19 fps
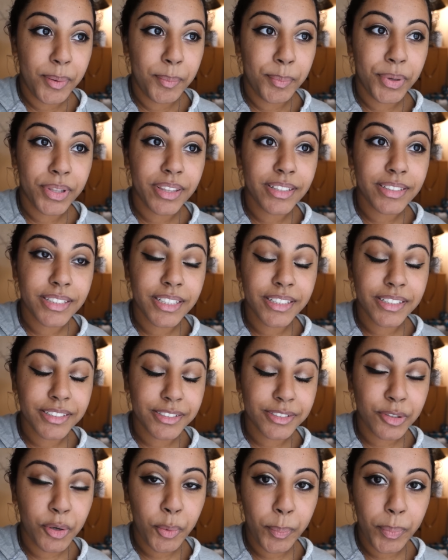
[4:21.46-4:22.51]
But this thing is
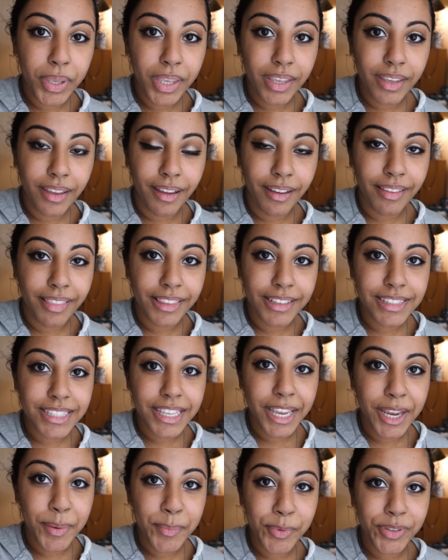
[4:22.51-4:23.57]
so big. This
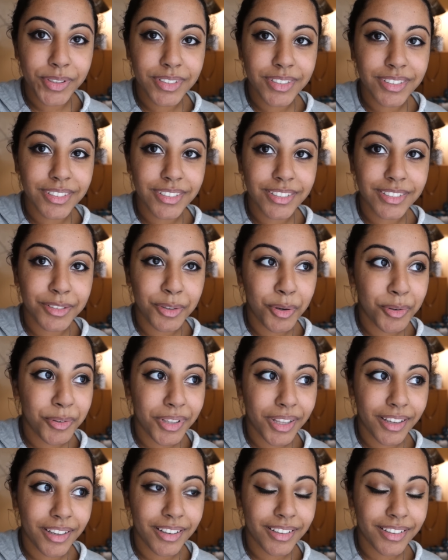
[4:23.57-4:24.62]
camera is just so
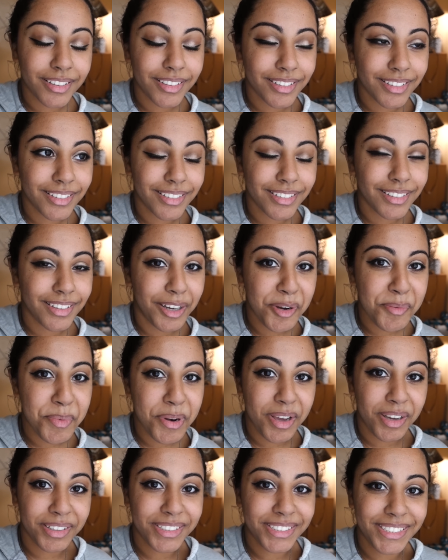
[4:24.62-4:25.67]
like
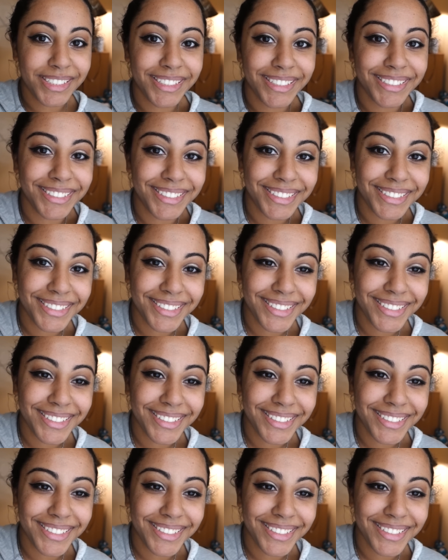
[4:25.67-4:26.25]
obnoxious.